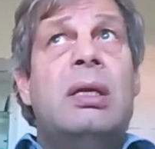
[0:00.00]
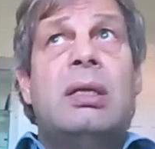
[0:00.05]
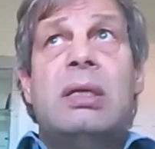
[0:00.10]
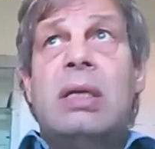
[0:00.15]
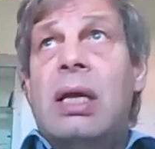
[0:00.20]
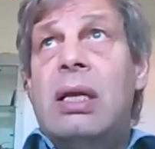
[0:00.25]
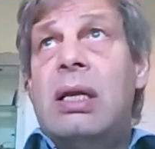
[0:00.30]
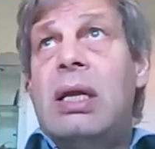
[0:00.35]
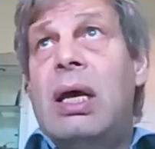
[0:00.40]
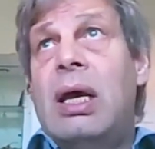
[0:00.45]

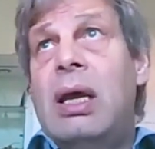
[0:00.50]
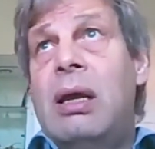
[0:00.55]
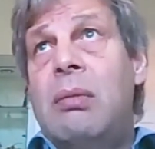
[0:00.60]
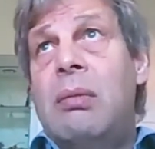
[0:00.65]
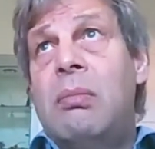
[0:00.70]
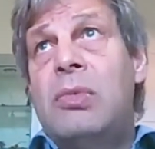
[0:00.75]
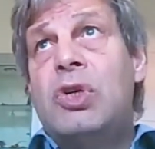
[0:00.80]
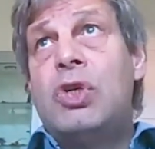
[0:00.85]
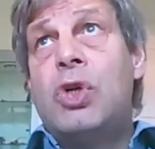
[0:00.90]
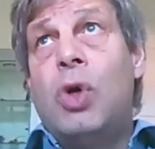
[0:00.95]
that
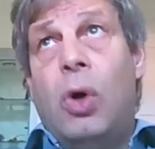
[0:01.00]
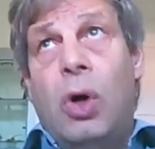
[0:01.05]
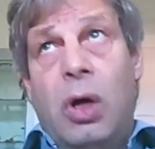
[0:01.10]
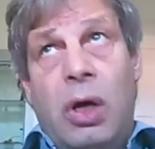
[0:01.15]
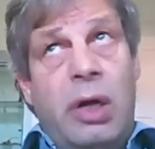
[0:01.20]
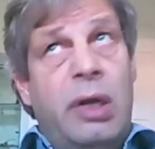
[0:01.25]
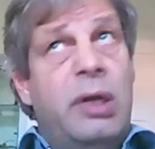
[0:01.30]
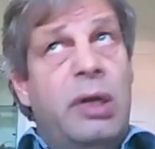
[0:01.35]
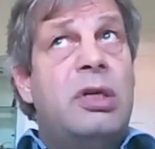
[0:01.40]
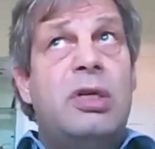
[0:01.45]
I'm
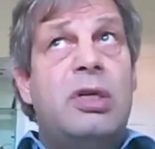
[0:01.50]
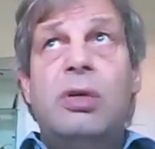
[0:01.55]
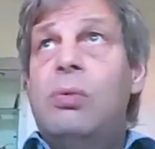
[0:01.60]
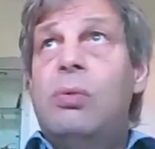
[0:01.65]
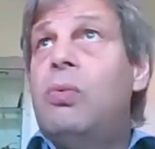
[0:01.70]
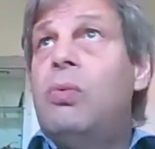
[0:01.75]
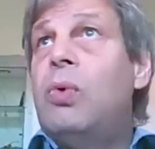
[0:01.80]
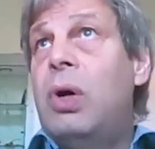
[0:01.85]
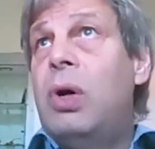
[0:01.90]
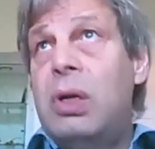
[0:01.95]
torn
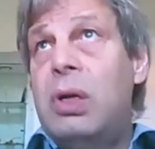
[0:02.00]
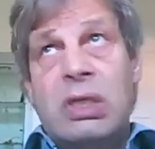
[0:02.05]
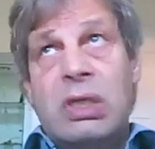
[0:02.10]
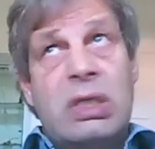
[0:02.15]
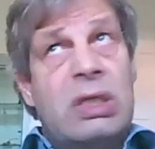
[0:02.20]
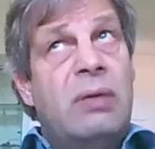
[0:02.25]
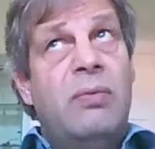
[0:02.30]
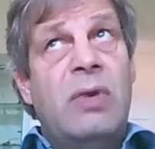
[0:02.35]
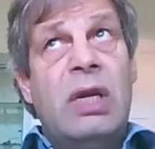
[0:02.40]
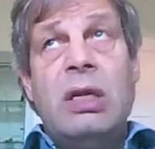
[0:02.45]
towards
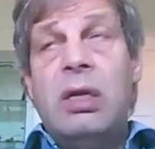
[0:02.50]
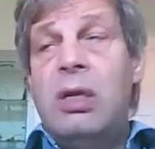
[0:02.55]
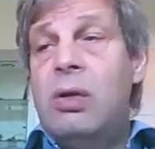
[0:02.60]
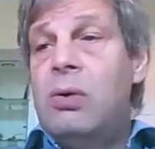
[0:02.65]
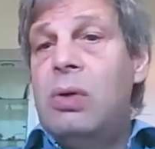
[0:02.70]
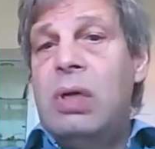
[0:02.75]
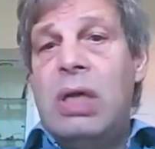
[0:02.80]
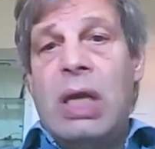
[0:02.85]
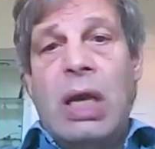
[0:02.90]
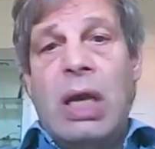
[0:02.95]
a
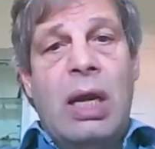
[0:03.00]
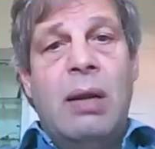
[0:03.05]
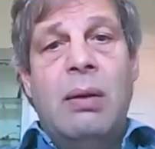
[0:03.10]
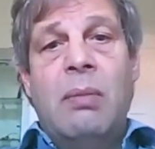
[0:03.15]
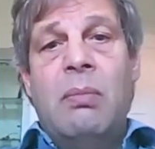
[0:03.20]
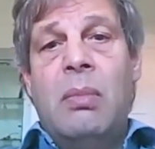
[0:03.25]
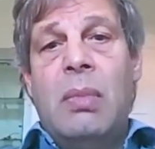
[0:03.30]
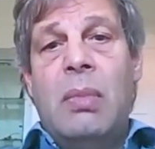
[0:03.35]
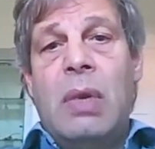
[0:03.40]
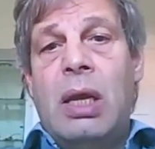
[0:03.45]
video
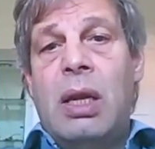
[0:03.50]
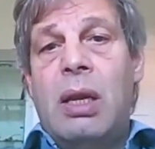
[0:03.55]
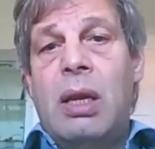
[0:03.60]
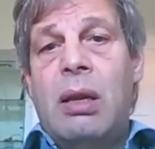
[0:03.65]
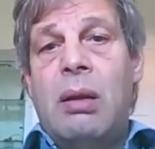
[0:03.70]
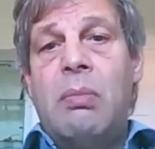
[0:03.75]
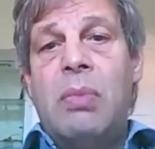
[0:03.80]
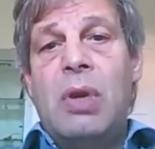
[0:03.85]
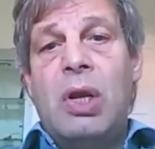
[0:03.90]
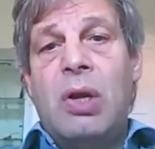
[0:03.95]
game
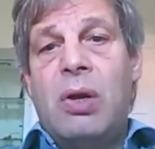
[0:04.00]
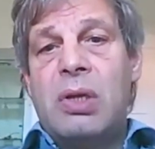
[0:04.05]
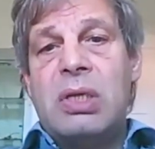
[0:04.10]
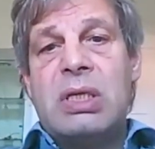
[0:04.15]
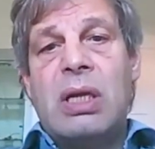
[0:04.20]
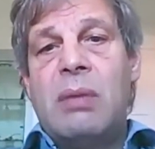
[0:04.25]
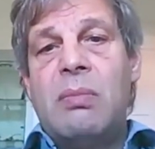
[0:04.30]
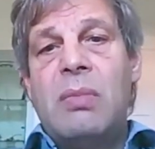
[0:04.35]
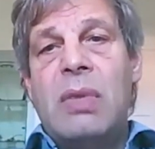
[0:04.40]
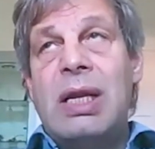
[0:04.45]
because
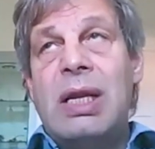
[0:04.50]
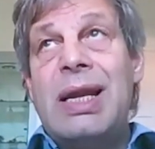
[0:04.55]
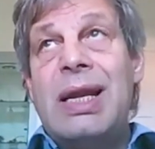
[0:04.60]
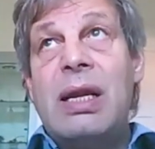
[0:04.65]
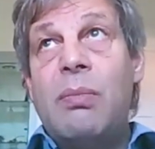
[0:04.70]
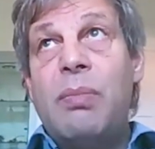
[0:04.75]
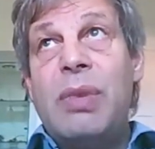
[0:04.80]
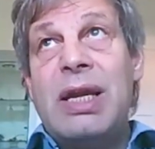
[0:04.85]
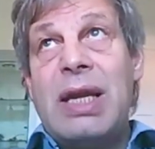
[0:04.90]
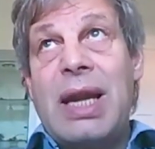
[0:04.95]
I'm a
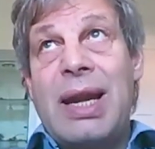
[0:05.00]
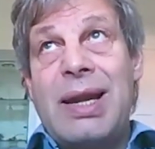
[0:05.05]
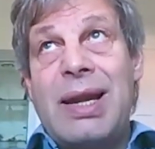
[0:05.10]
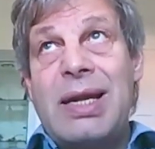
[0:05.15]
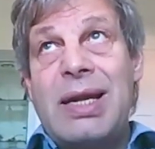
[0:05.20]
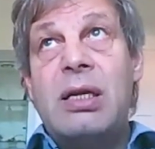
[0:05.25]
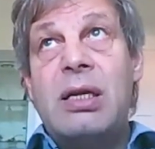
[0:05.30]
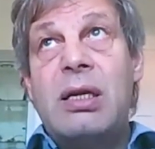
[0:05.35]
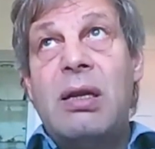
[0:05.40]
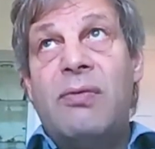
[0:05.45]
little bit
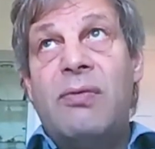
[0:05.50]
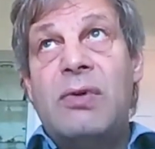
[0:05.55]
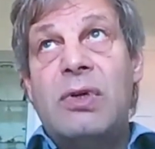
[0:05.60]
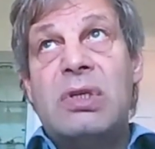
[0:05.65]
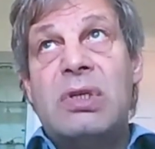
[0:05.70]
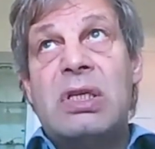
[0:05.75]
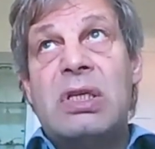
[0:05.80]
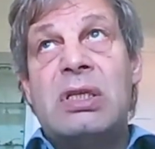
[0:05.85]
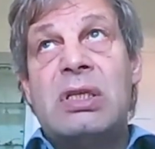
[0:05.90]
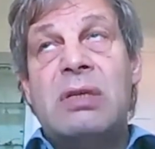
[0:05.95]
addictive to
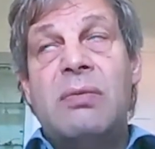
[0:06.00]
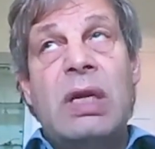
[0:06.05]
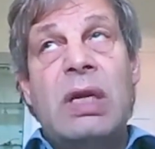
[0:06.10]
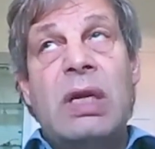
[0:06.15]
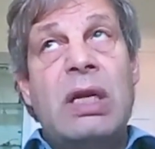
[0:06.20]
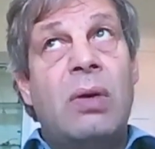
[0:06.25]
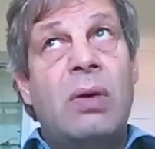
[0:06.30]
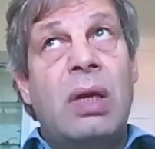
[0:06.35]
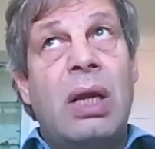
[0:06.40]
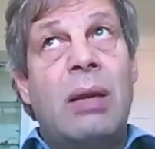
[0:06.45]
this
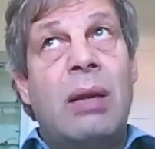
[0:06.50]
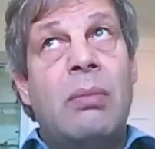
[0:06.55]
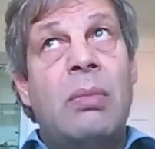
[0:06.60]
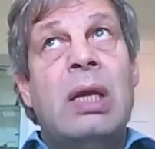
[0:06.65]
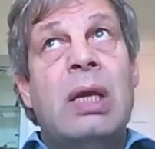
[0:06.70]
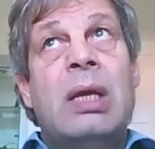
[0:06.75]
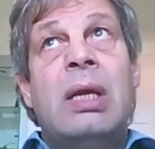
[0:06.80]
video game.